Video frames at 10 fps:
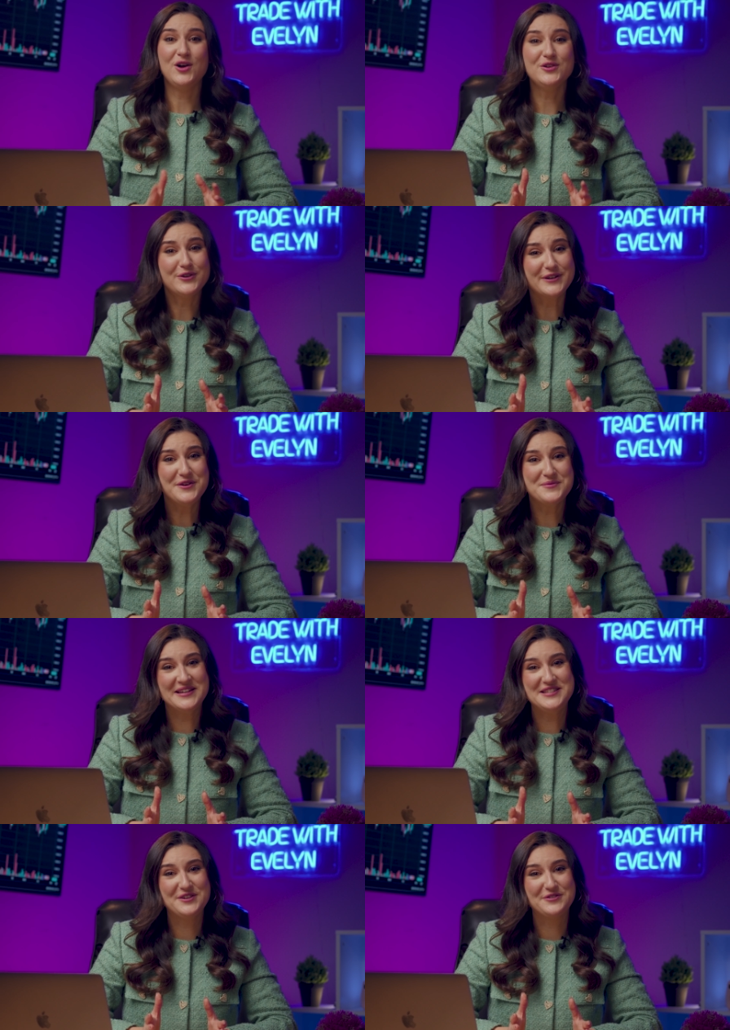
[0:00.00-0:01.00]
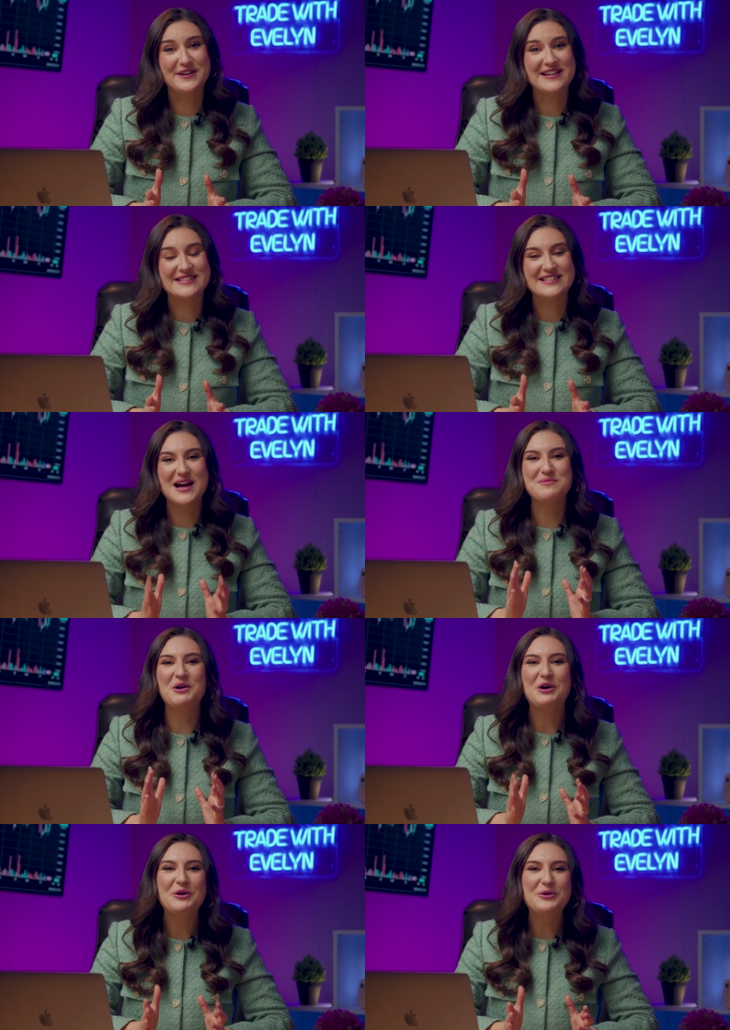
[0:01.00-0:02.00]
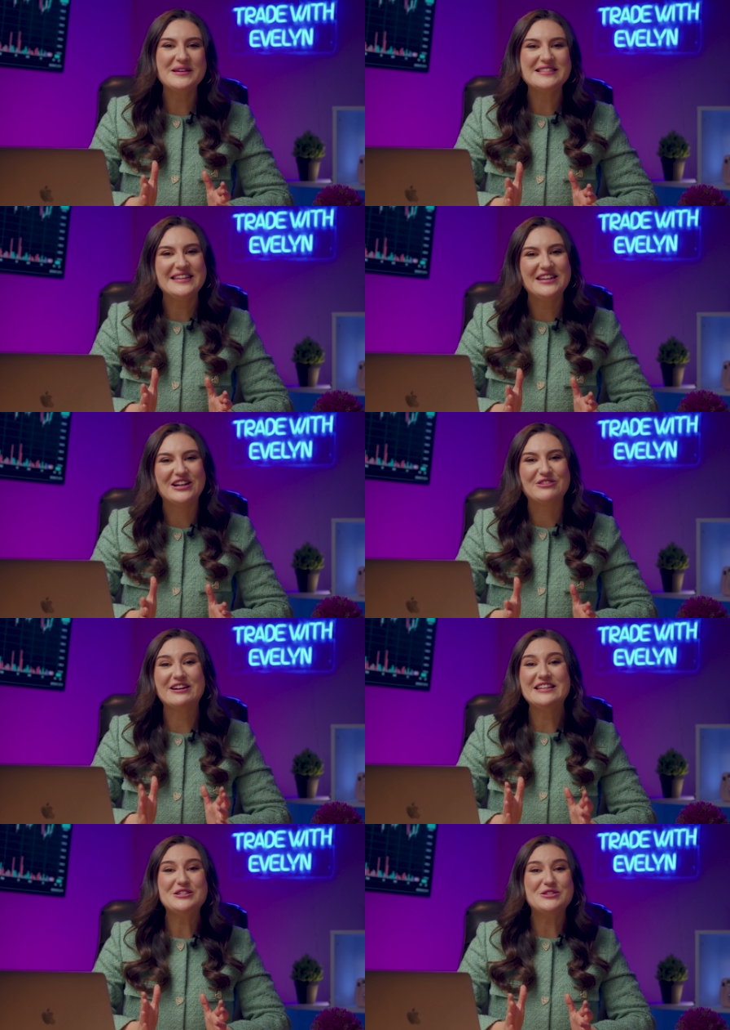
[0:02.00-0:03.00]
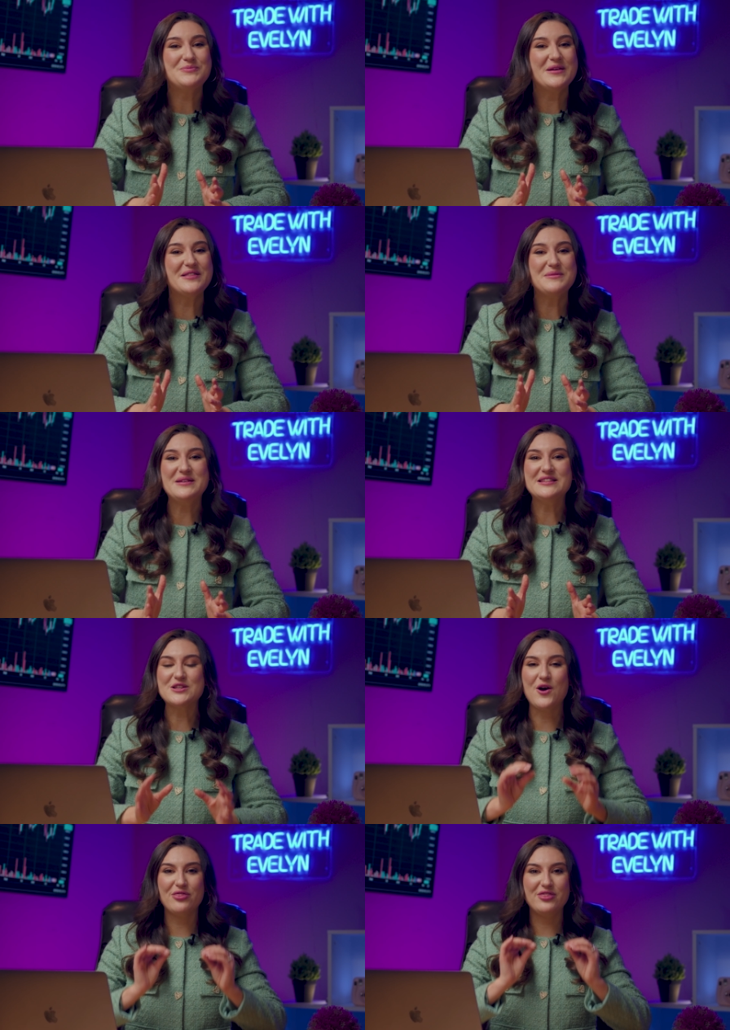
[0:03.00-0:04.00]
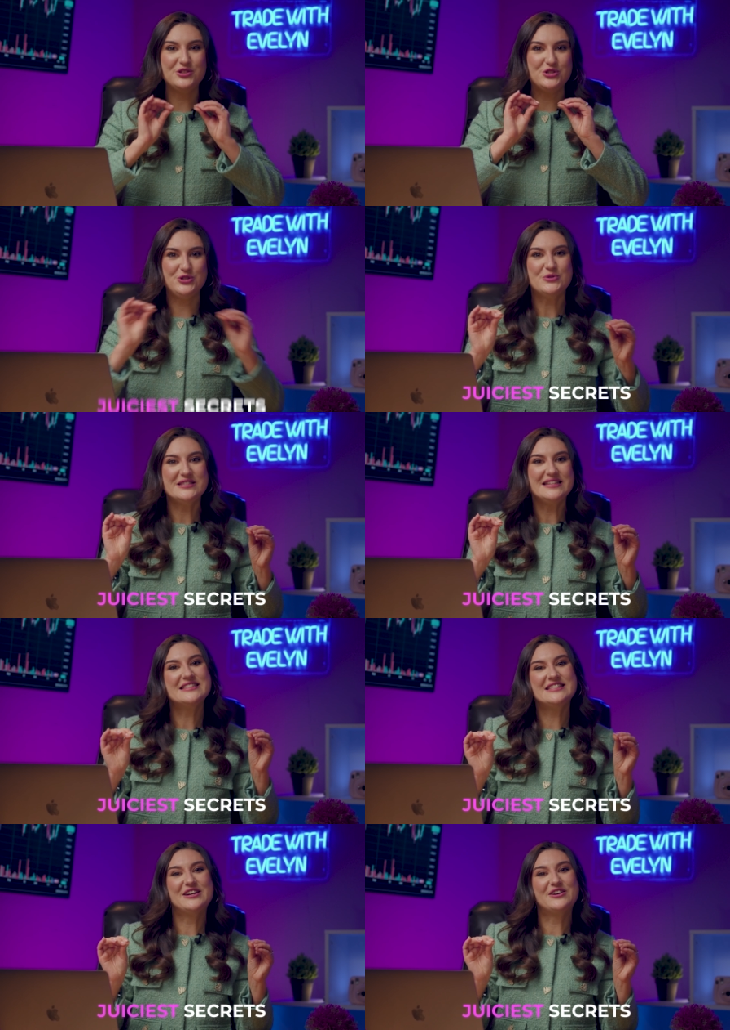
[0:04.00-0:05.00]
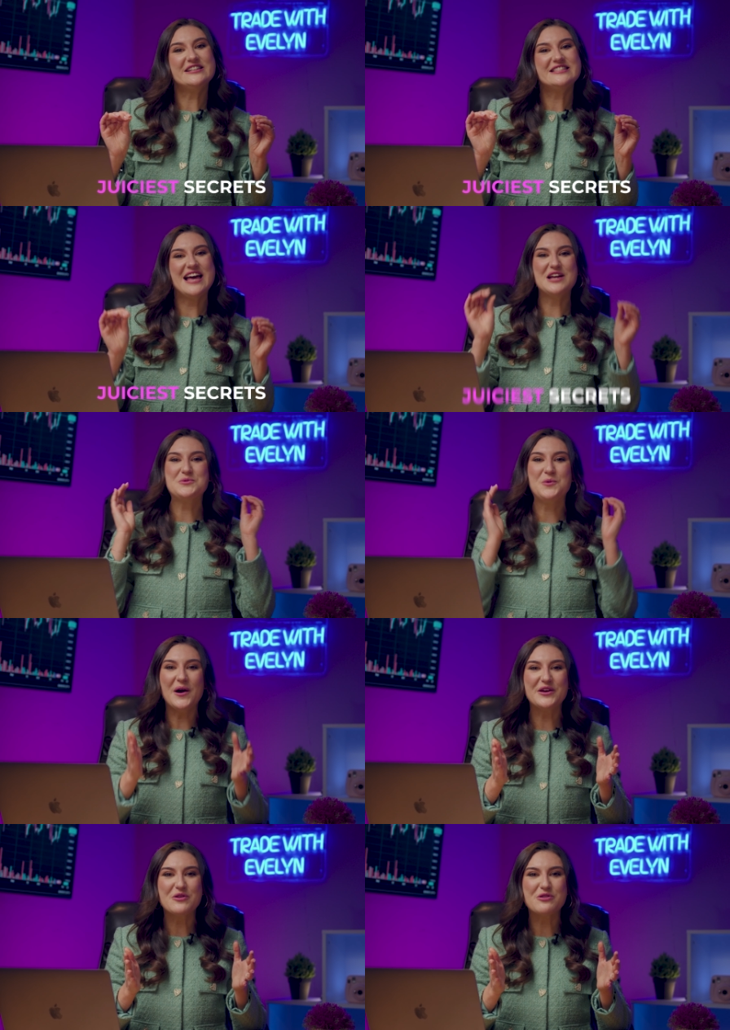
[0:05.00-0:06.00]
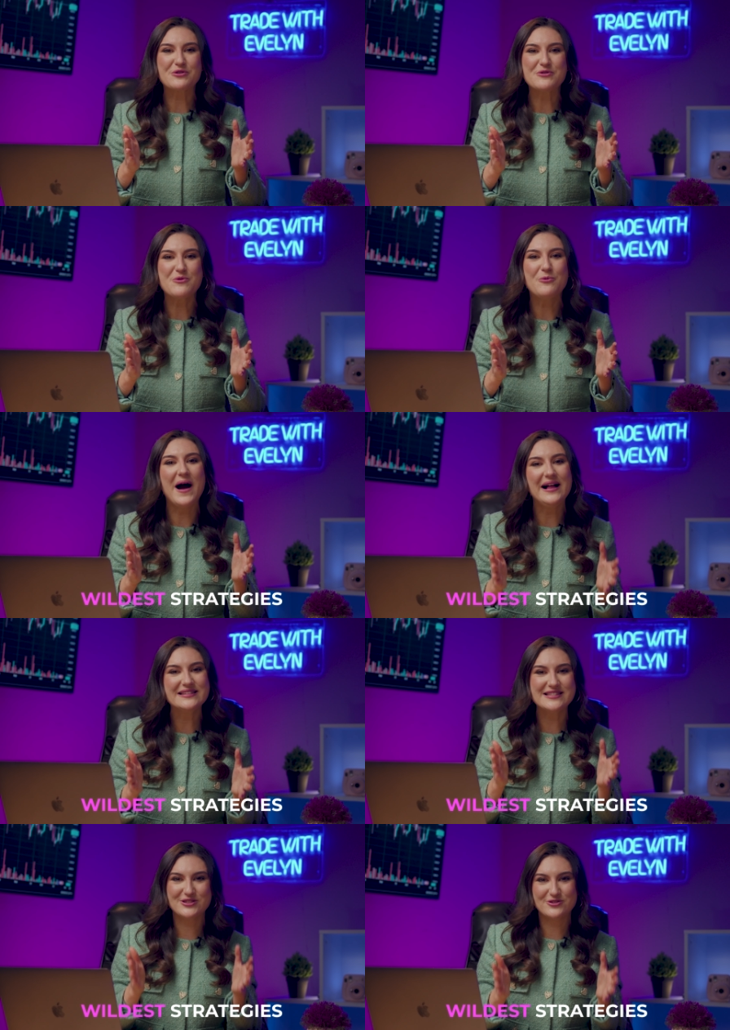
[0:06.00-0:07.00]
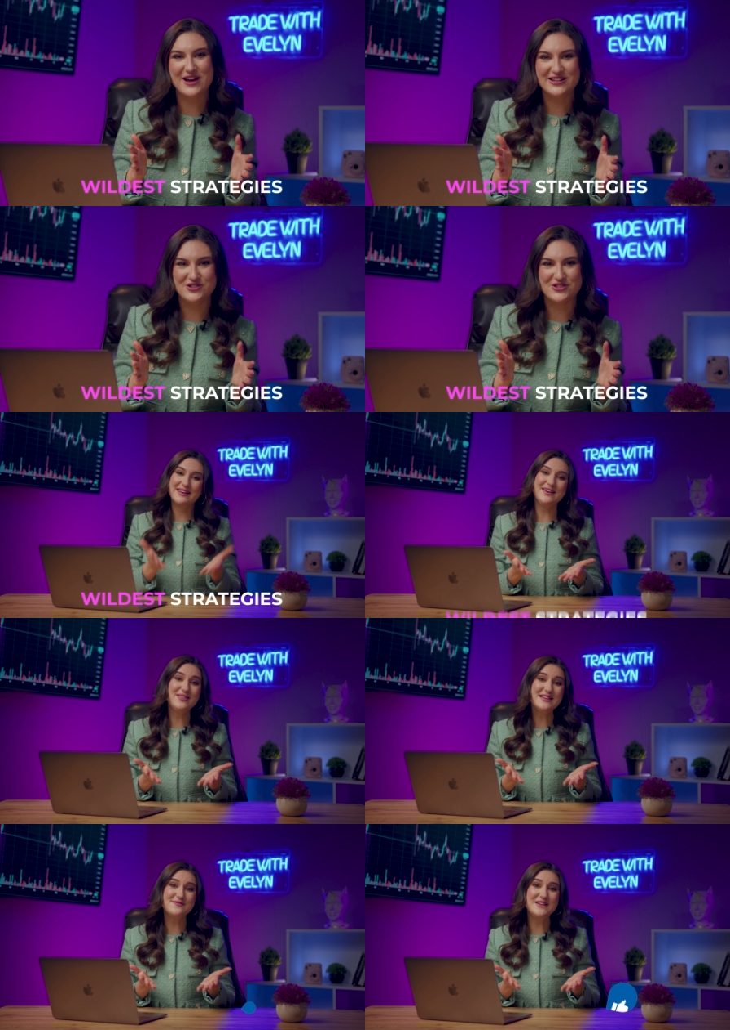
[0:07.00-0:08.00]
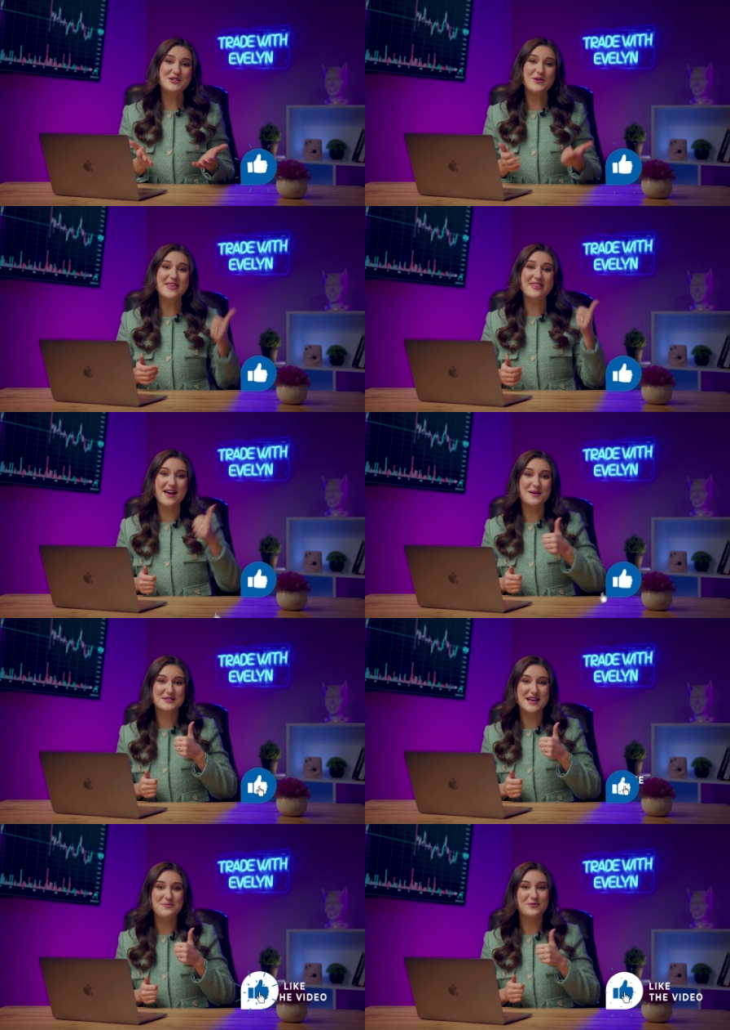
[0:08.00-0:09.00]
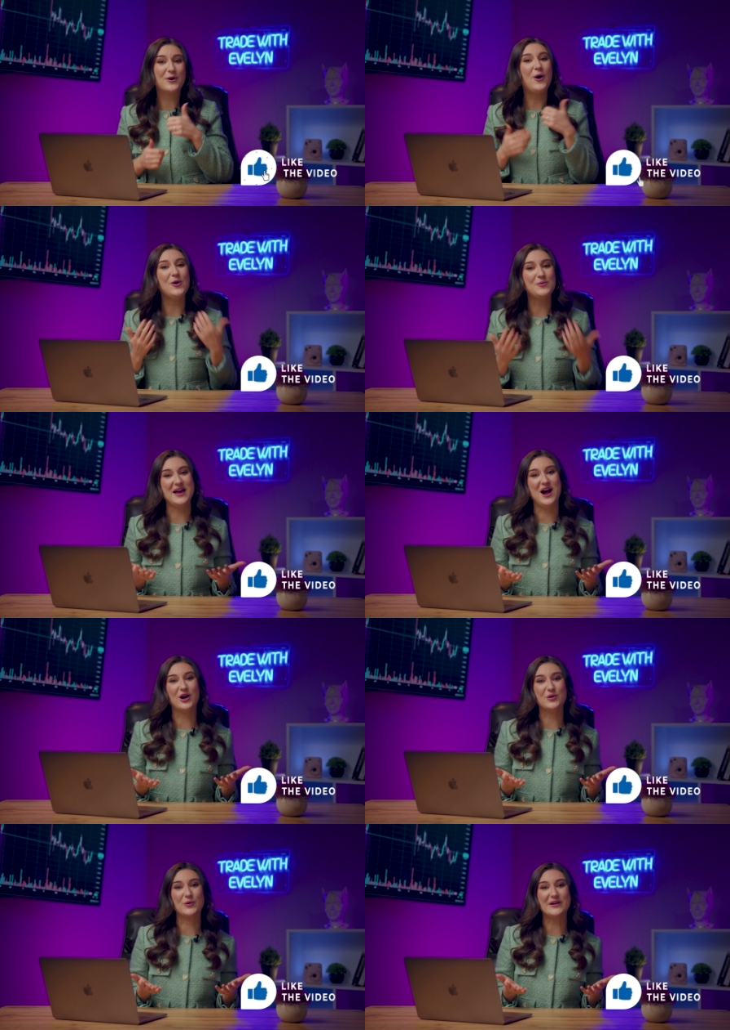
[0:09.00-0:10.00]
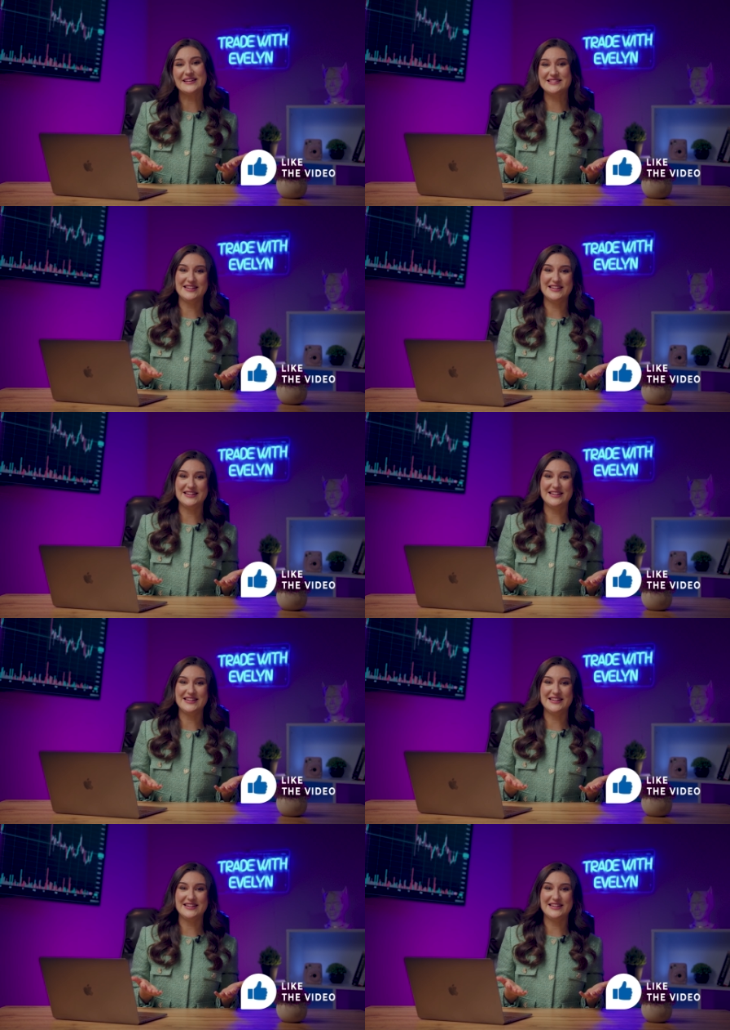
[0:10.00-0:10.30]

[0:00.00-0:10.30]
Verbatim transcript: all for you, my dear friends. I'm always here, ready to spill the beans on the juiciest secrets and walk you through the wildest strategies. Give this video a thumbs up for all my hard work and